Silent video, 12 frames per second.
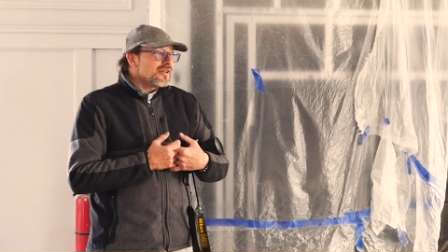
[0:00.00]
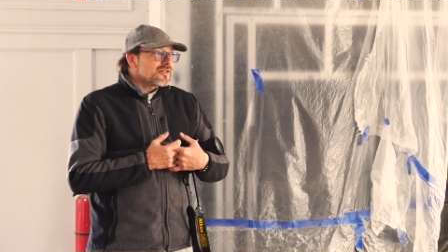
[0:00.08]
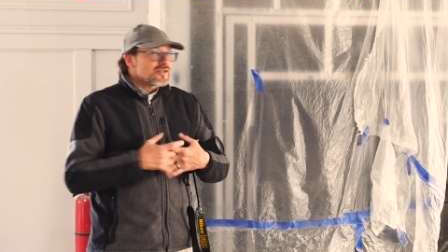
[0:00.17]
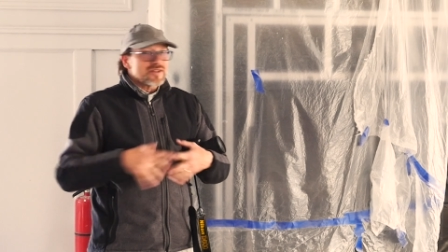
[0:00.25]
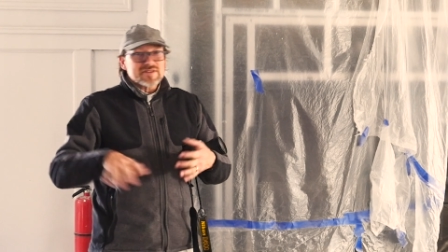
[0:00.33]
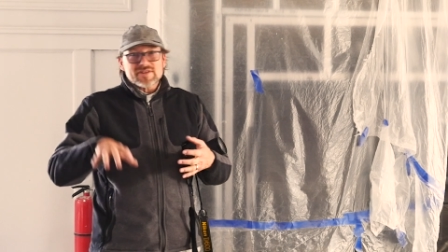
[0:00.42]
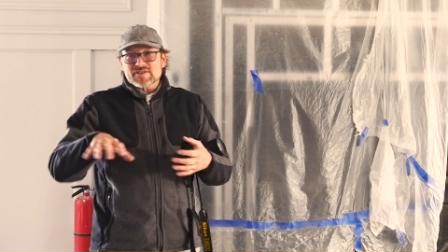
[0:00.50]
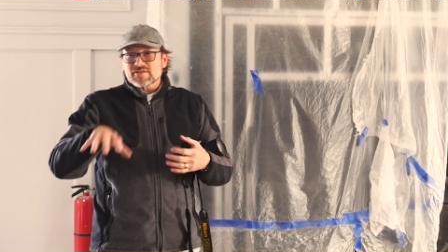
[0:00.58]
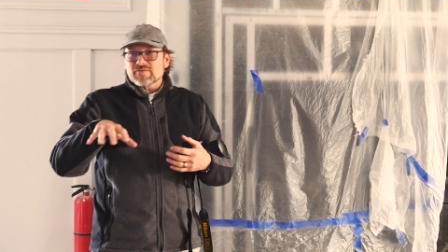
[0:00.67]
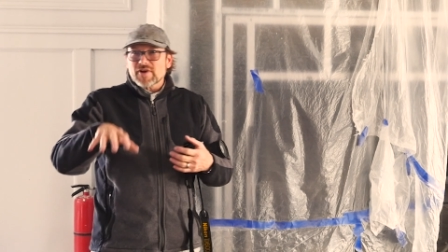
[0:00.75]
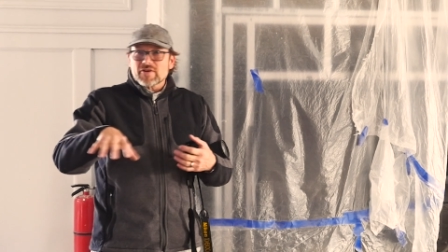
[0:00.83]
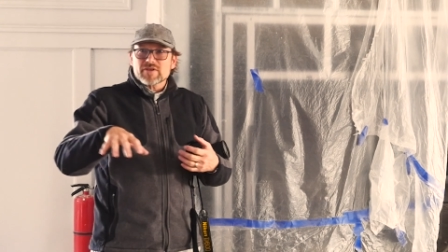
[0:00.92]
So this is a
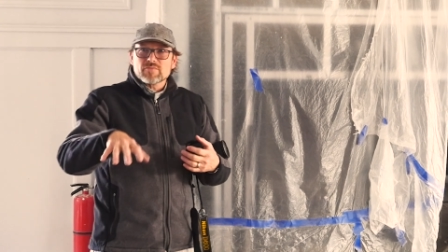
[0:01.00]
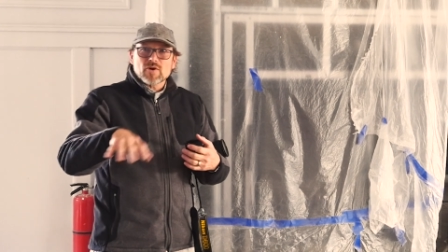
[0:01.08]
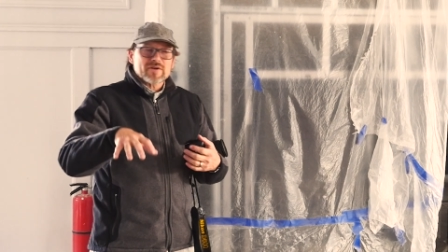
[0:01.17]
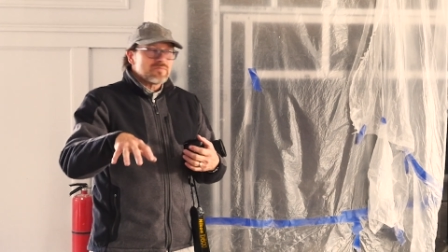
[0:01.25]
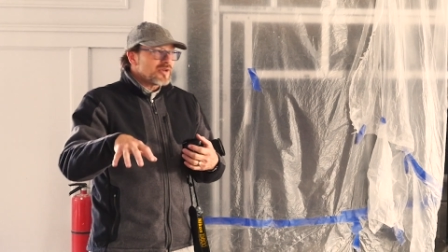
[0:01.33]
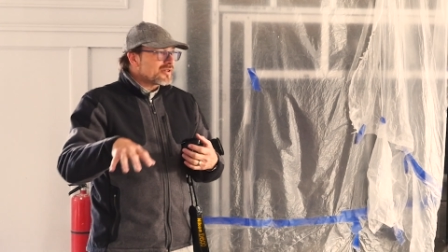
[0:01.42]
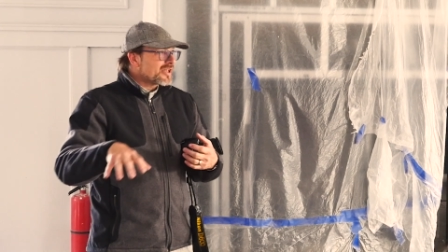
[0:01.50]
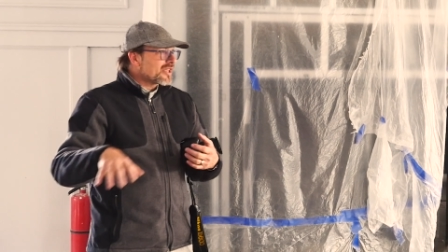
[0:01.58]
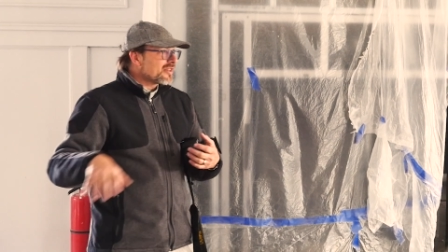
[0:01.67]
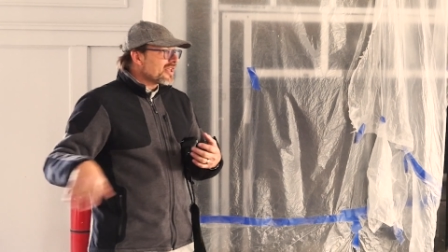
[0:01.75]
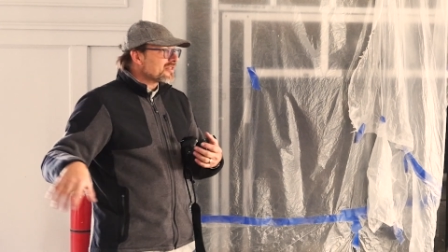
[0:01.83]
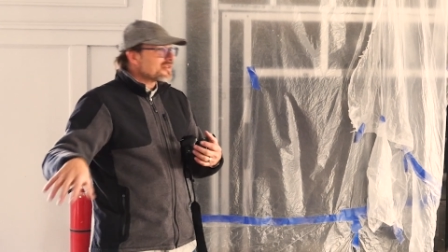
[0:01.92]
very important building
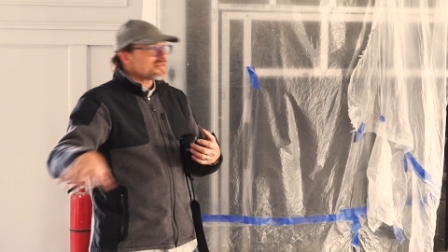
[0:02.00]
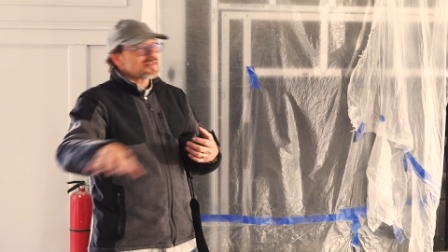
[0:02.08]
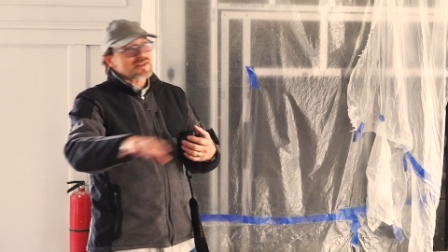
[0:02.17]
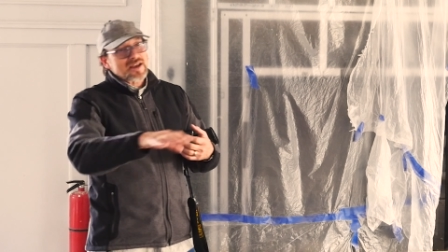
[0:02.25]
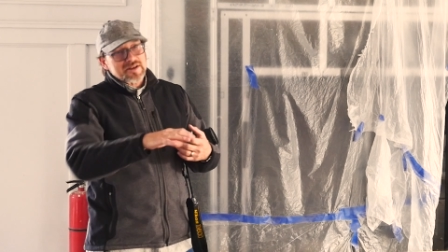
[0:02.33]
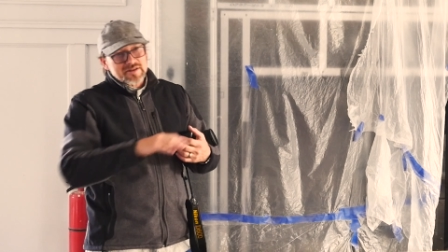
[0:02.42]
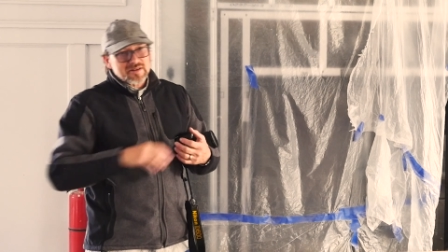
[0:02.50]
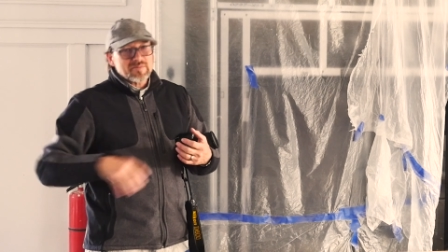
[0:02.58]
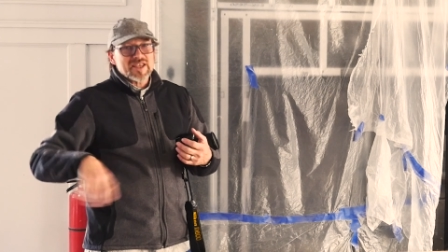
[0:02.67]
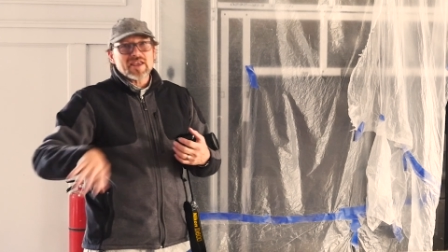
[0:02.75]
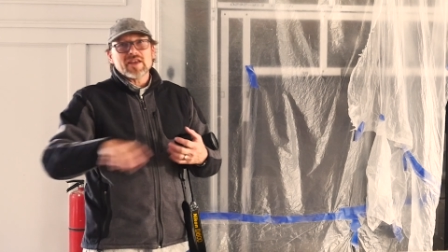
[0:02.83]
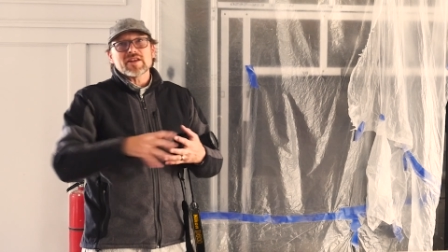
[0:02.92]
in that this is kind of the
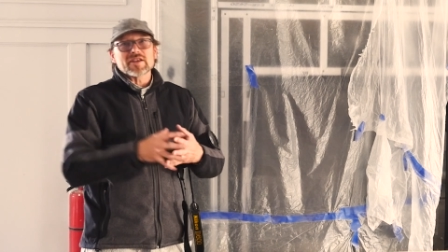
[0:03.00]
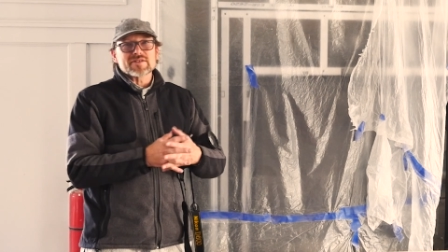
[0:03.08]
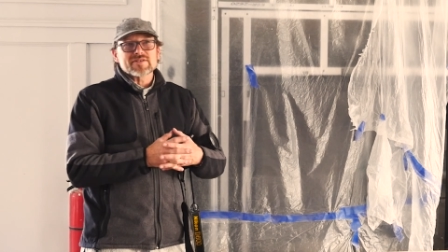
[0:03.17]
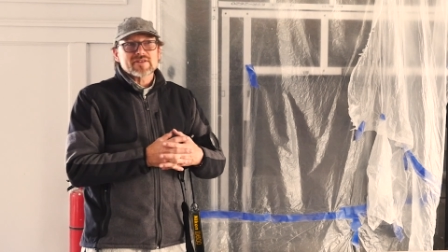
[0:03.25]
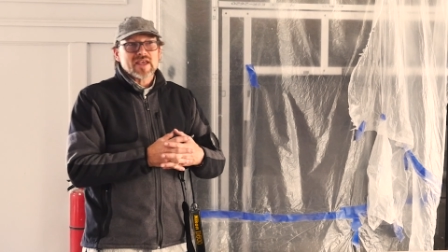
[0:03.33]
beginnings.